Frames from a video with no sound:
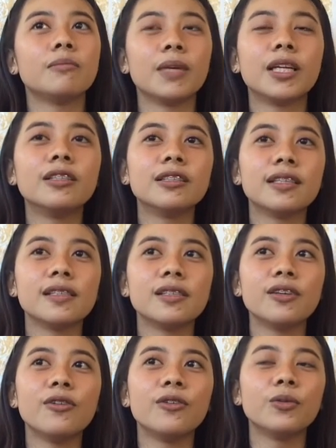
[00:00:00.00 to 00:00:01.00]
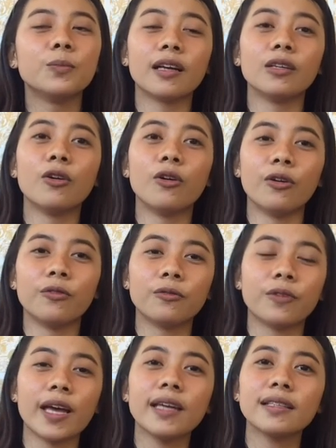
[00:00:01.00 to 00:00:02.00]
Meron din yung law of
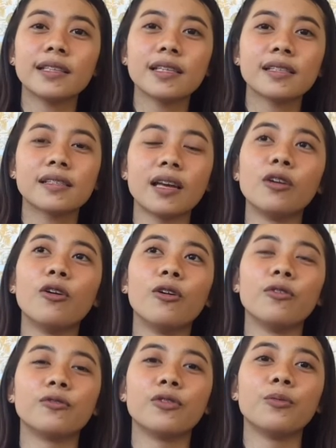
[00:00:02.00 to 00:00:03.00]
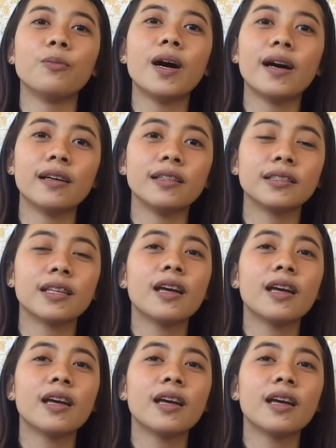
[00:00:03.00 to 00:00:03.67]
ethics, sa law of human,